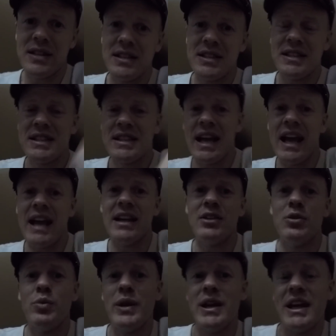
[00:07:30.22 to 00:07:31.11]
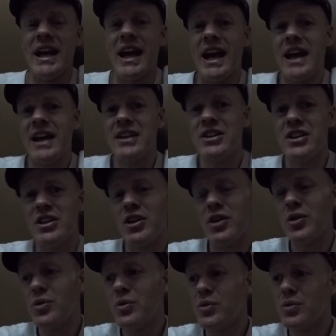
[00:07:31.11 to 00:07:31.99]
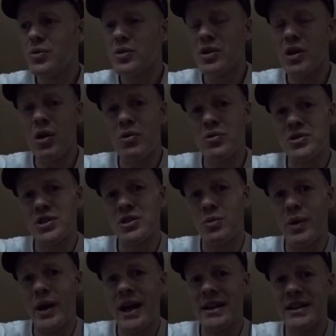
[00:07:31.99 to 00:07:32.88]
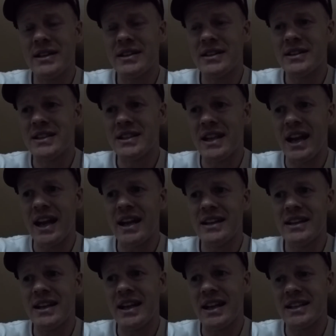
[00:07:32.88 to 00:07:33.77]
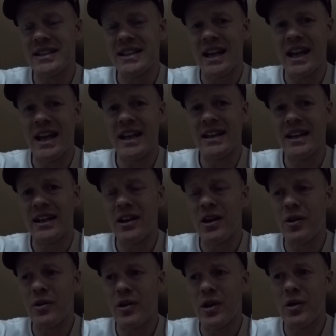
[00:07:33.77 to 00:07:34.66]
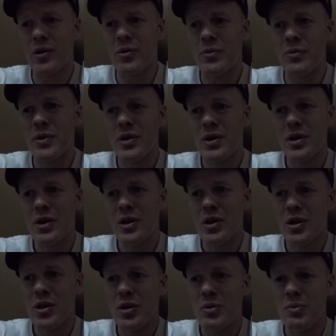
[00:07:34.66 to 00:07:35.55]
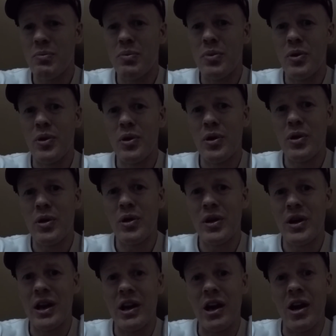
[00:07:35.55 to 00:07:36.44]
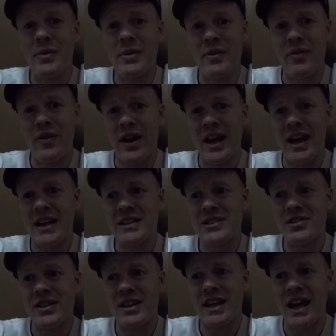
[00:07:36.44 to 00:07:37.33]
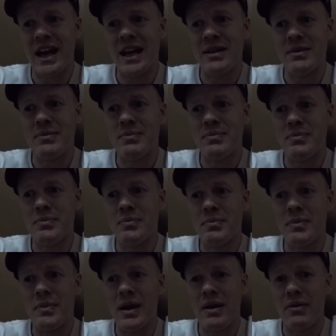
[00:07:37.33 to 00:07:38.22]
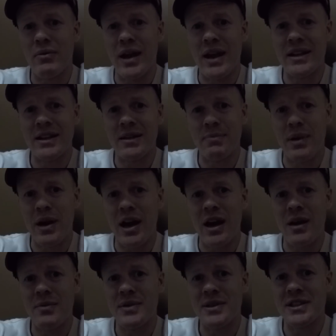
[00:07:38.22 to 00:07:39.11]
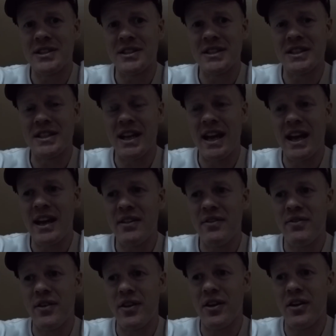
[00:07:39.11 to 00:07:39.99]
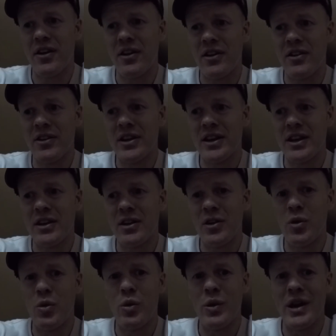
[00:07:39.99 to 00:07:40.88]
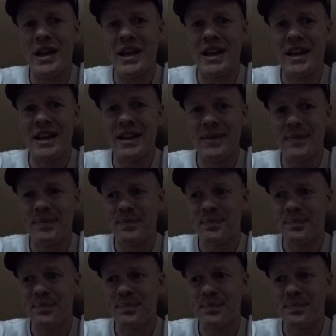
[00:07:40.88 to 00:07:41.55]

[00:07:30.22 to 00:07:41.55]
staying the weekend, you know, going to the wedding, staying the next day and then going home. But a lot of my friends, like, had rented apartments to stay for like a week,